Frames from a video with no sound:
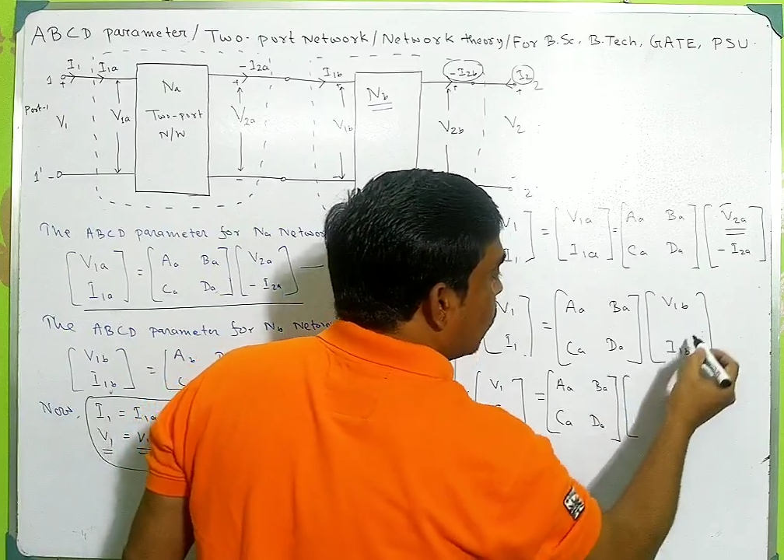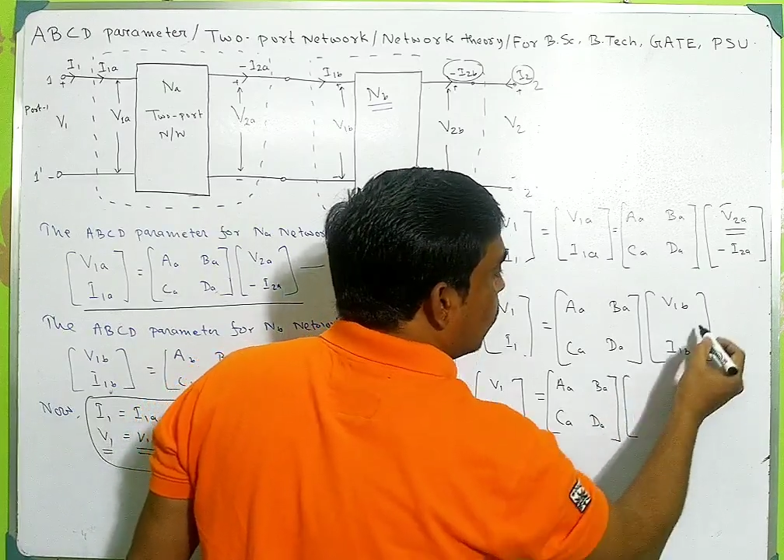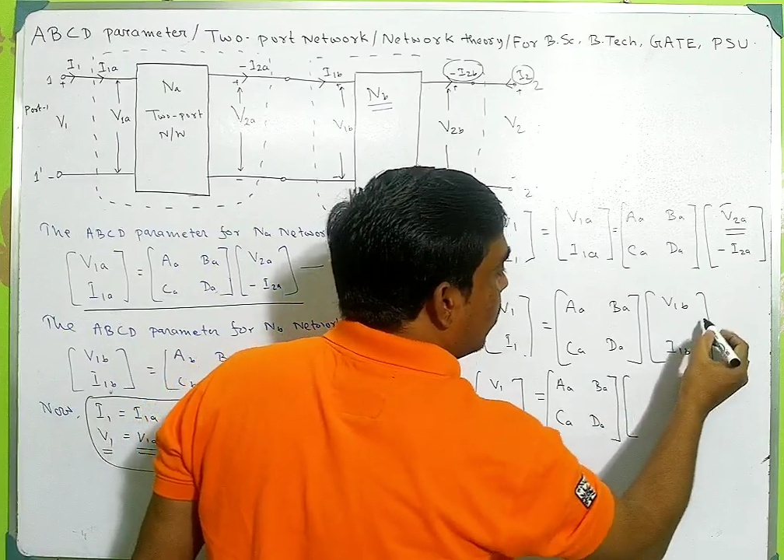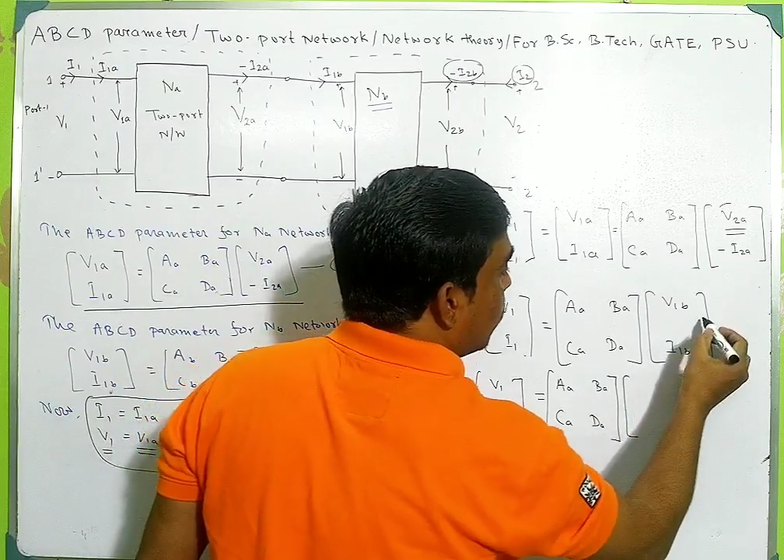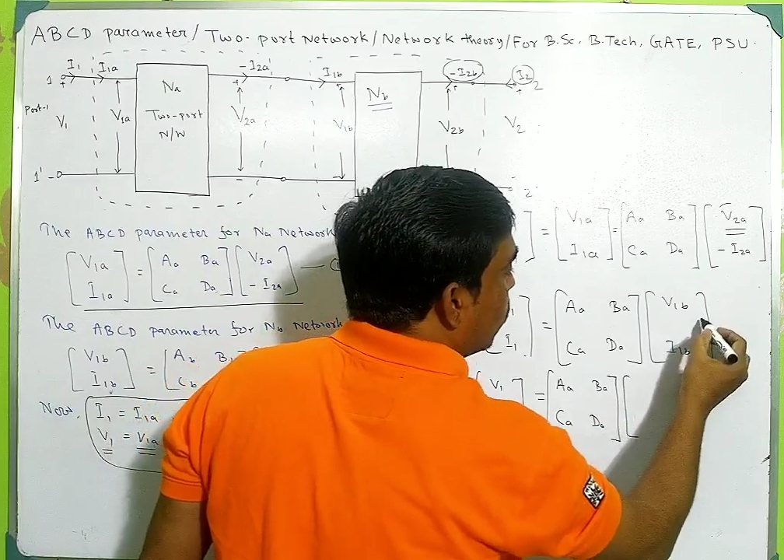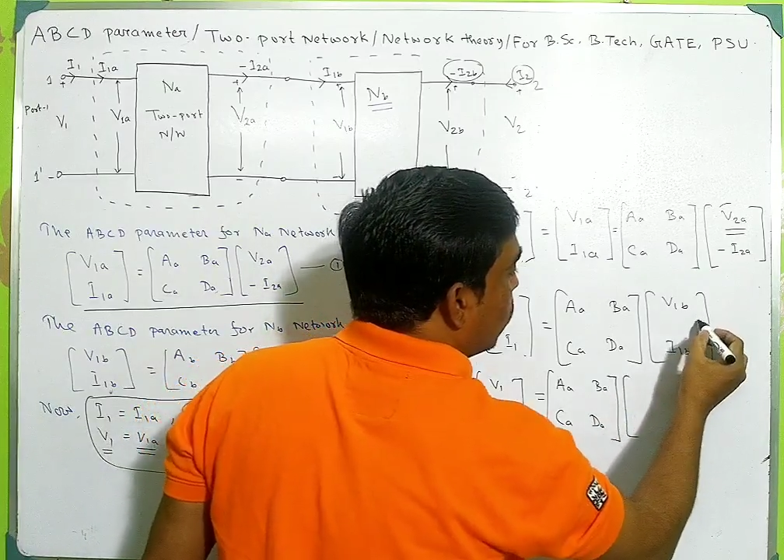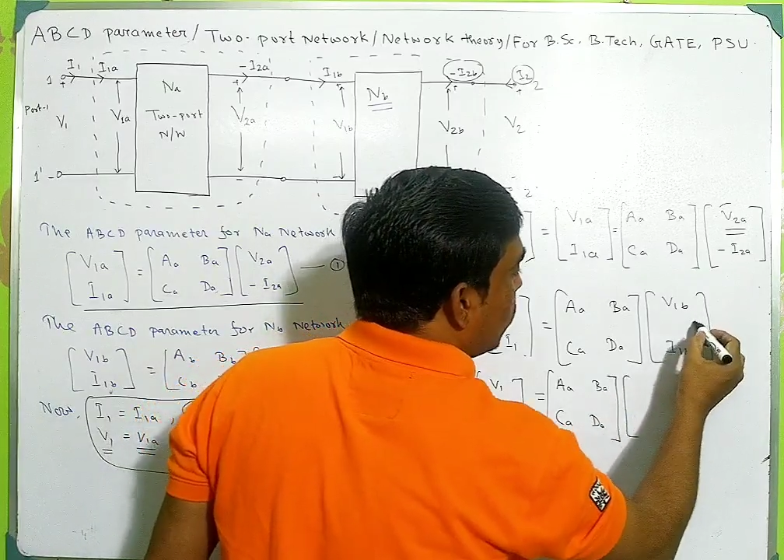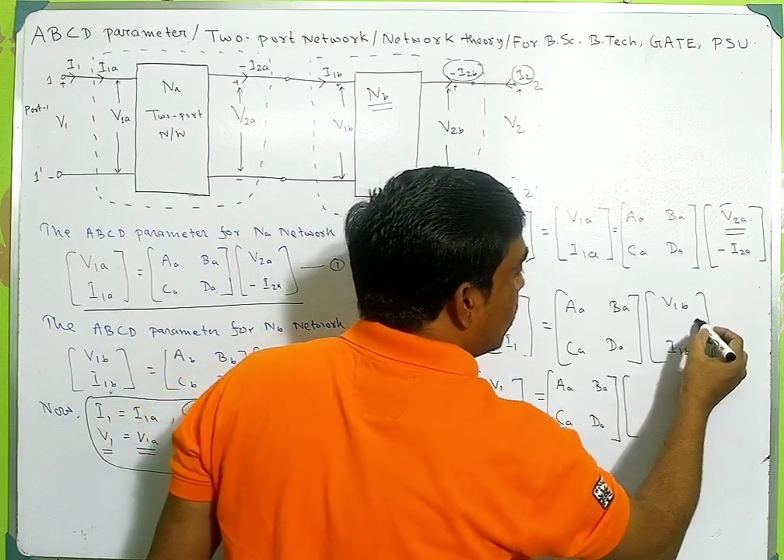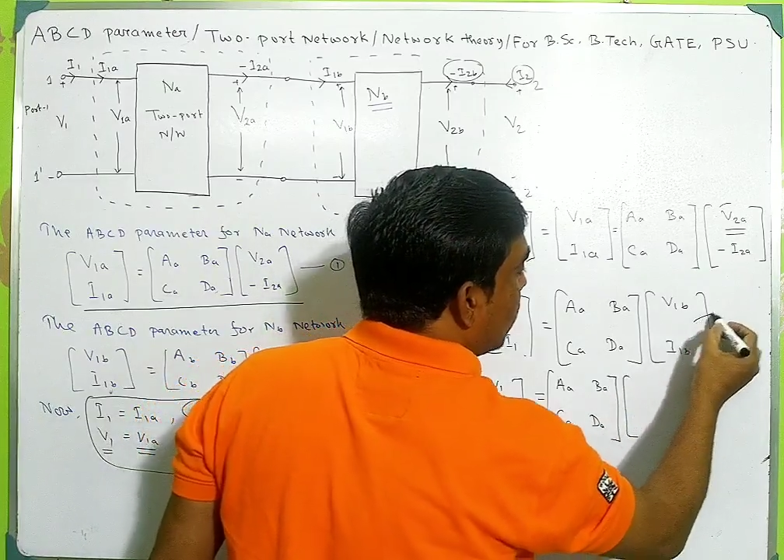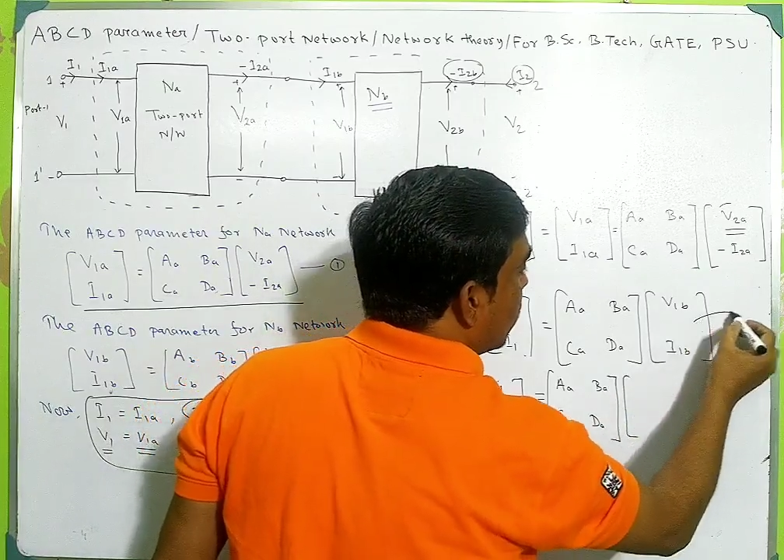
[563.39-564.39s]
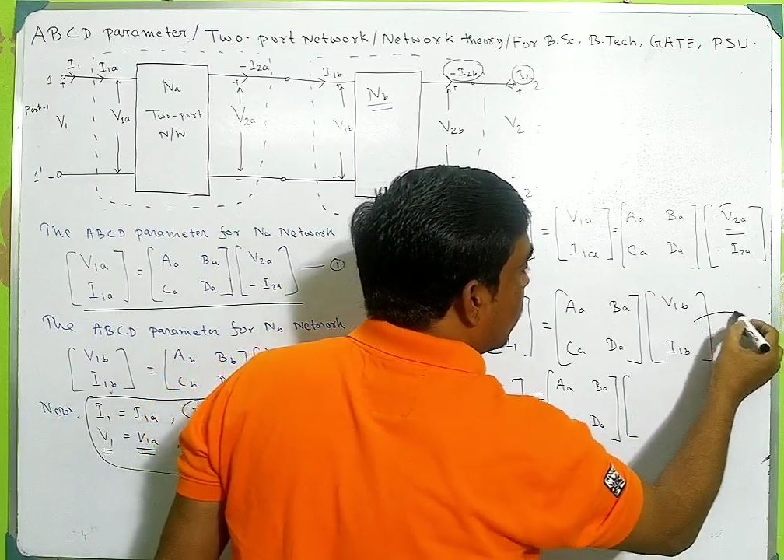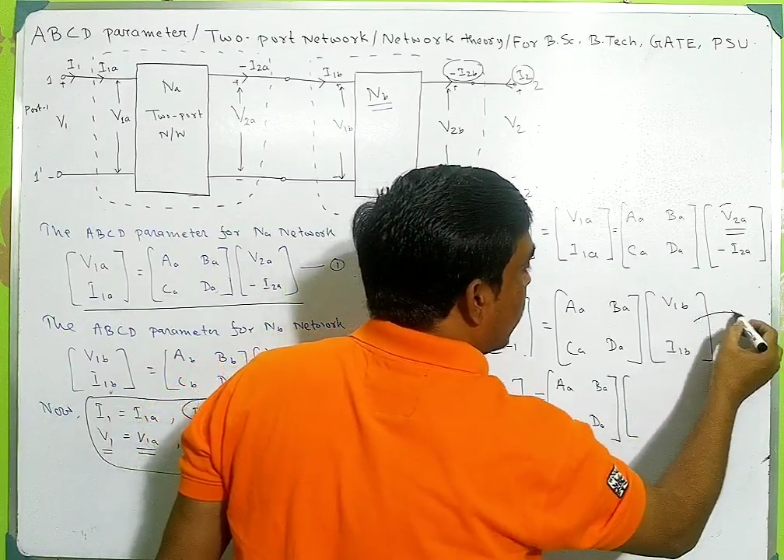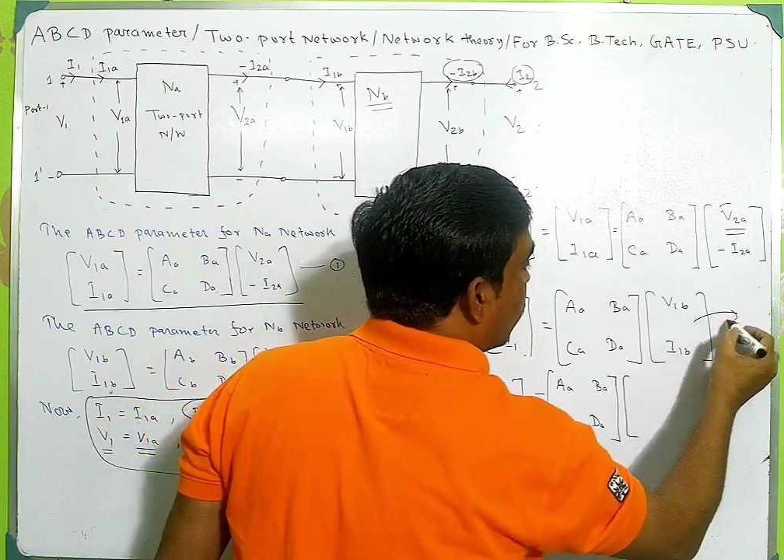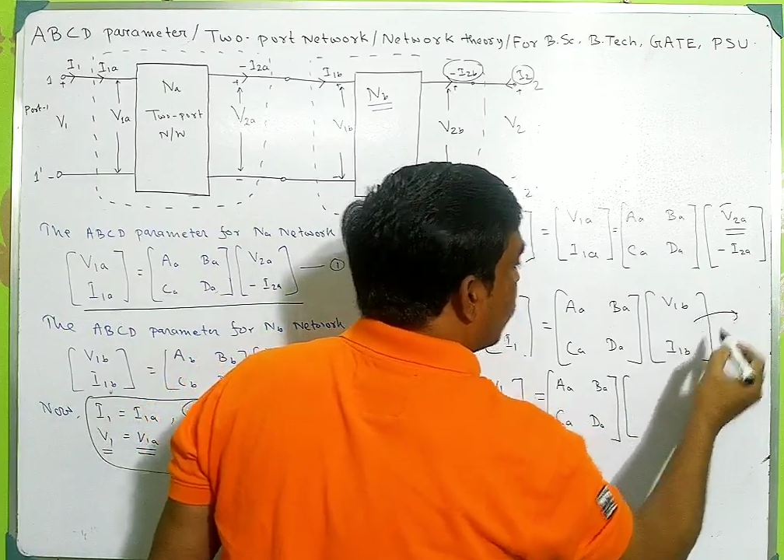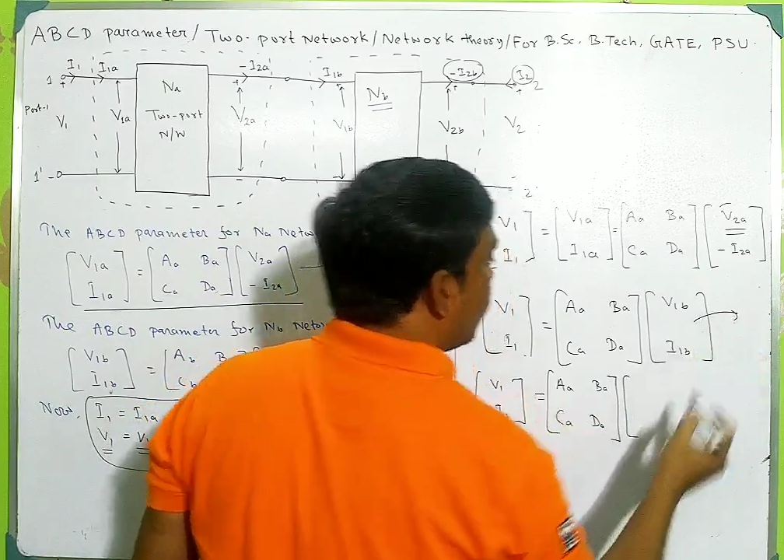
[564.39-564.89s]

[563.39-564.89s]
will put this value.